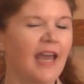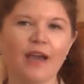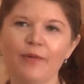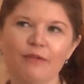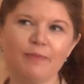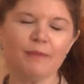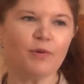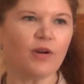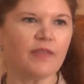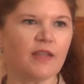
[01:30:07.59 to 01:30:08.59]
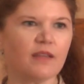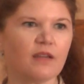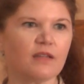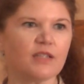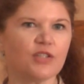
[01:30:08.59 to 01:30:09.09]
and we have people, and
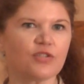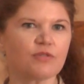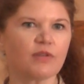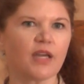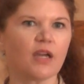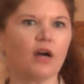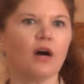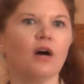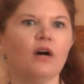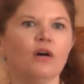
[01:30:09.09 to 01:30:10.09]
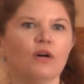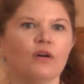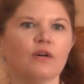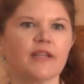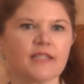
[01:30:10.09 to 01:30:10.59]
then the teachers are like,
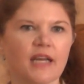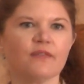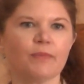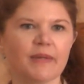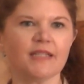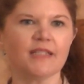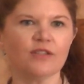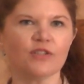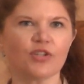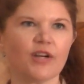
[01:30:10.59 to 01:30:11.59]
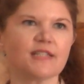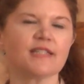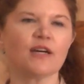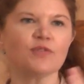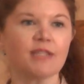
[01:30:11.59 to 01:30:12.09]
oh, that's kind of a big deal across
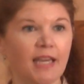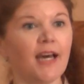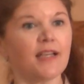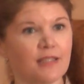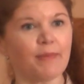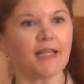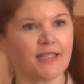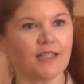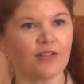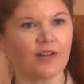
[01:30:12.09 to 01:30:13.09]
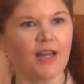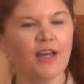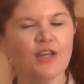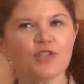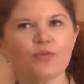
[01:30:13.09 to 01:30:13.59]
the Yeah, it's a big deal.
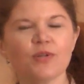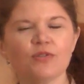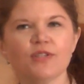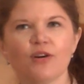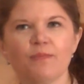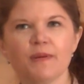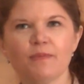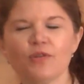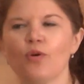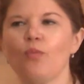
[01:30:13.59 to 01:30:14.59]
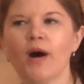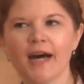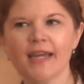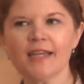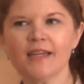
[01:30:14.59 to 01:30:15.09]
So when you tell people the
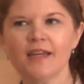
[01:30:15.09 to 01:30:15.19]
why,